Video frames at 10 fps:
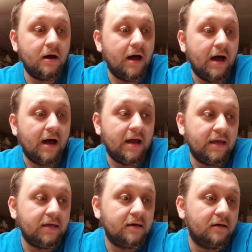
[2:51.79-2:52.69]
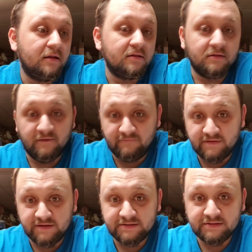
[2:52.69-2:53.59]
I love
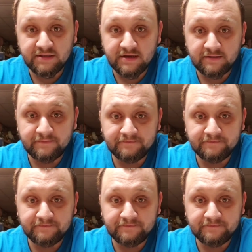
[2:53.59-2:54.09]
this thing.